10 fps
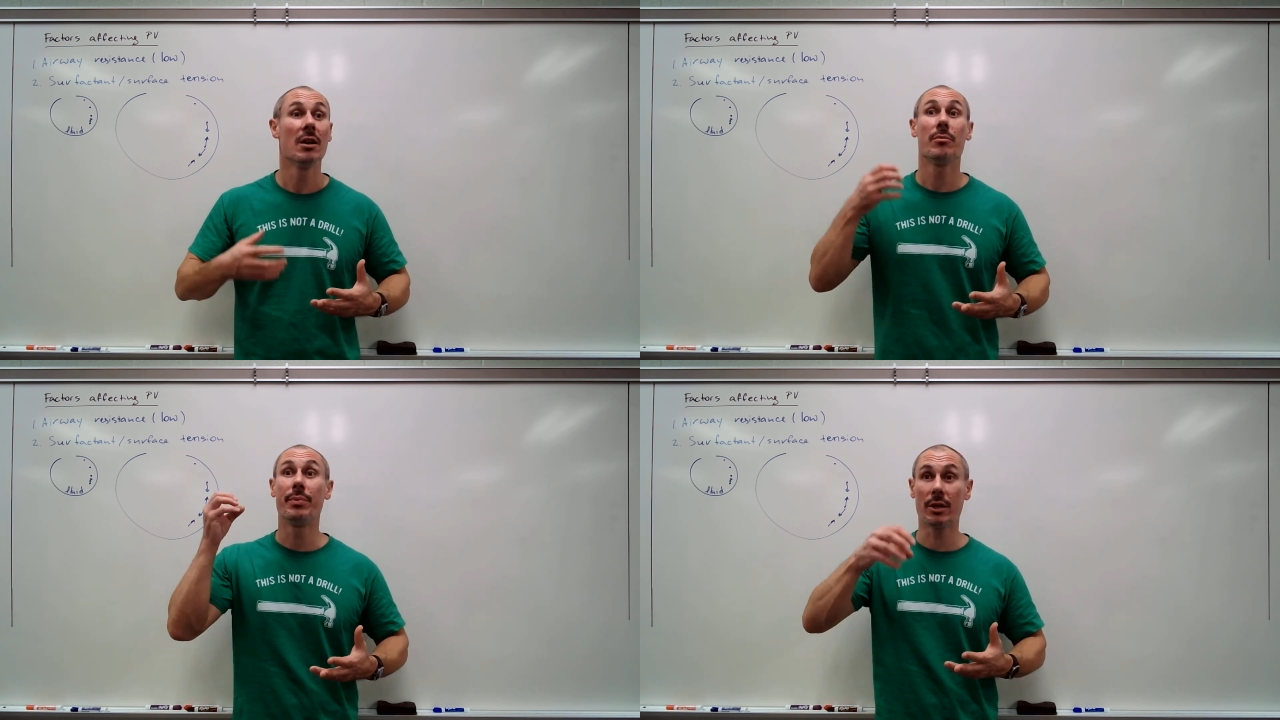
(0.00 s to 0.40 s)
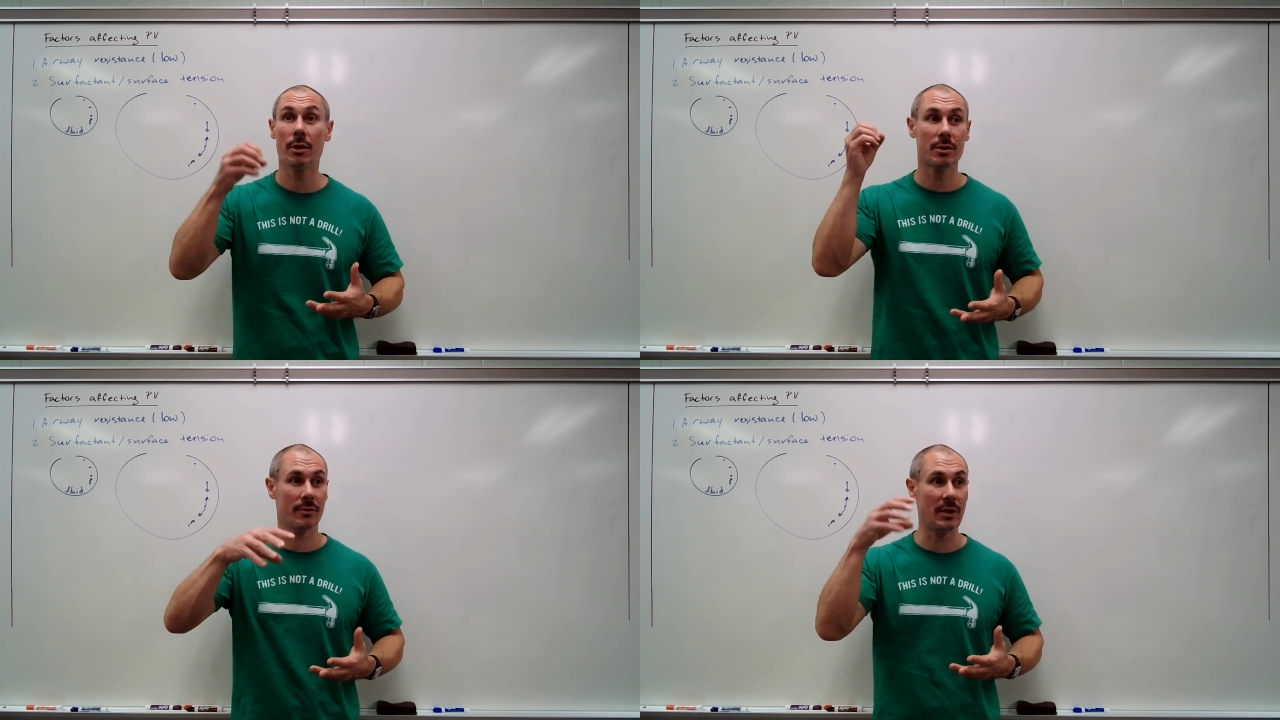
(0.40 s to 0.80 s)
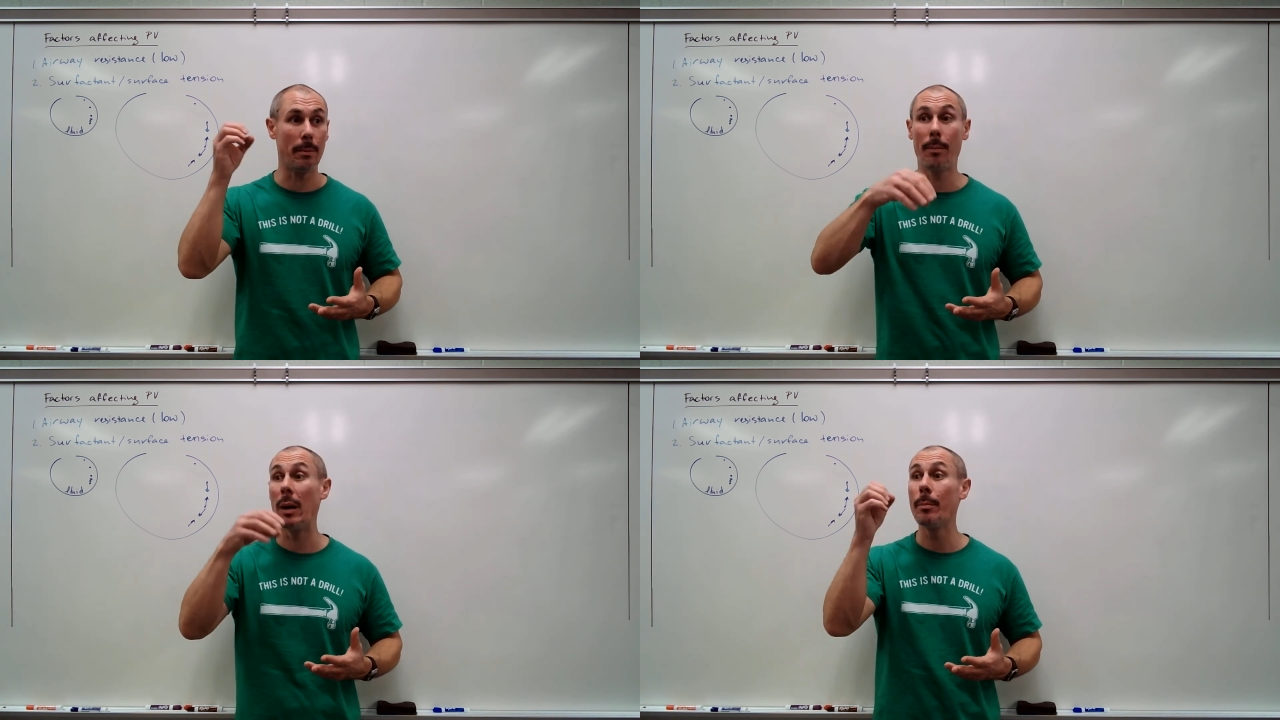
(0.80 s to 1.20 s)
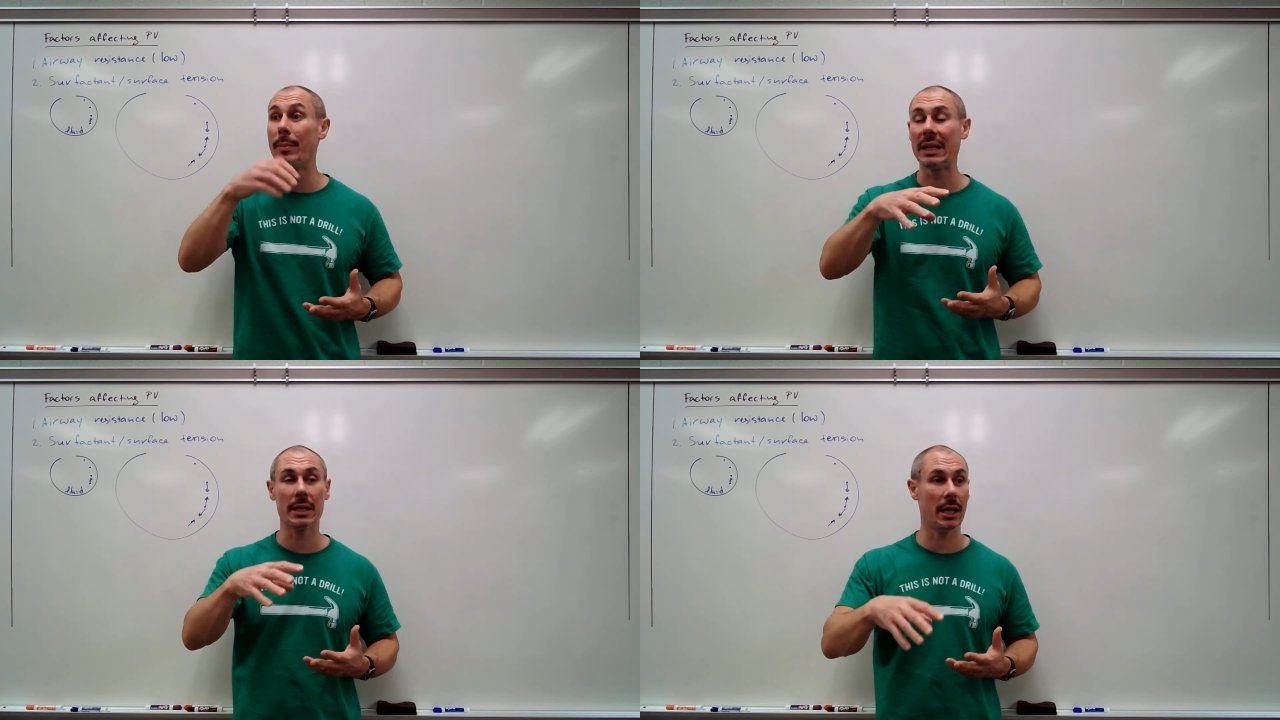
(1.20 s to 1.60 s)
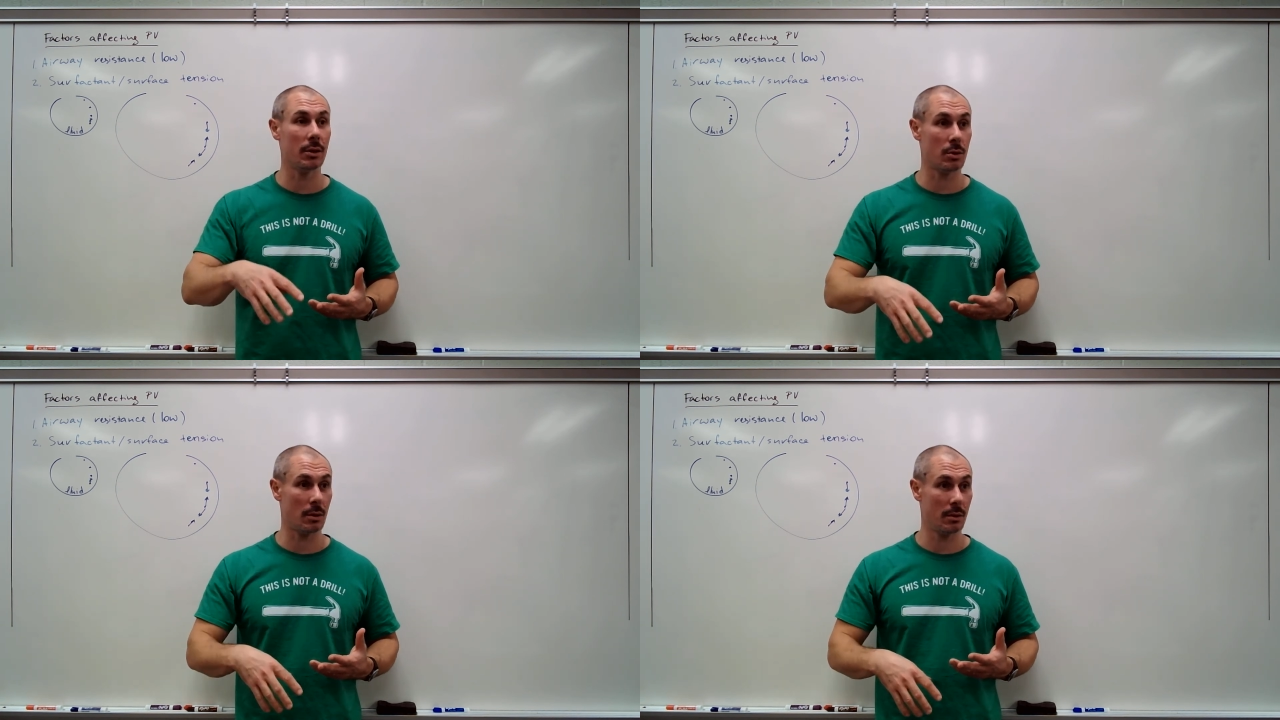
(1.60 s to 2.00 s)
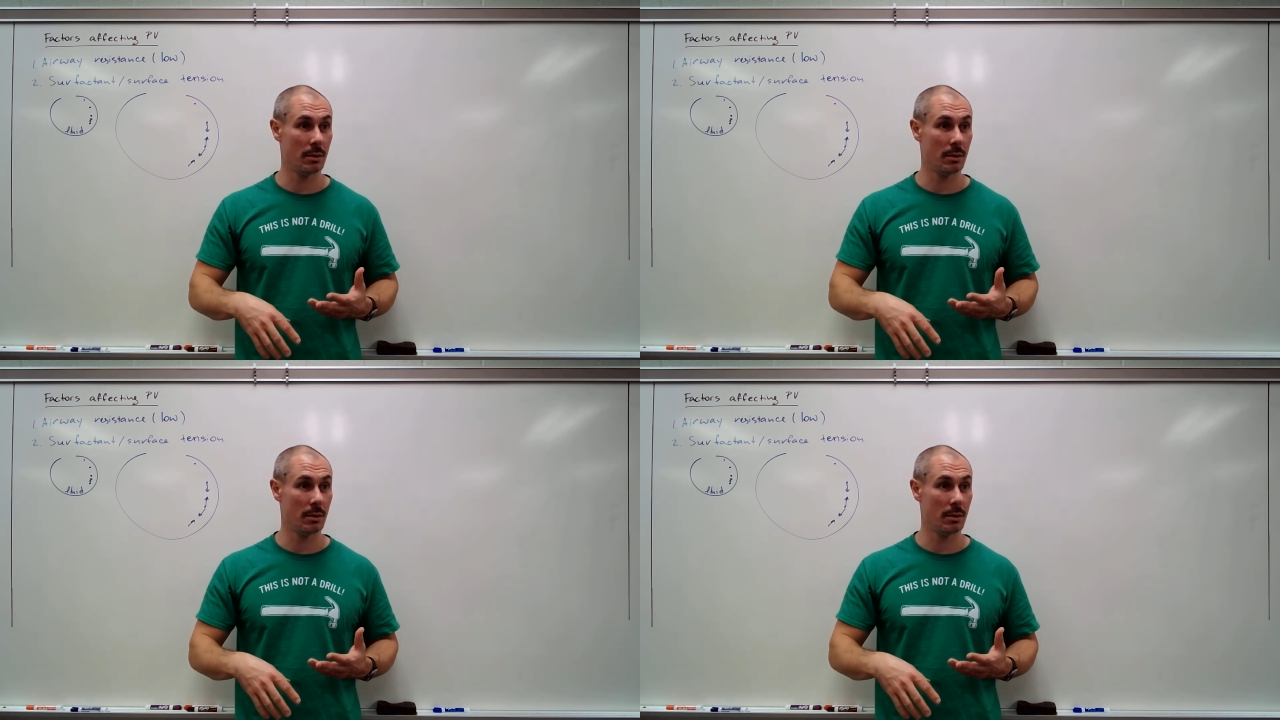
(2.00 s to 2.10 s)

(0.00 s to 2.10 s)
because of the pumping nature.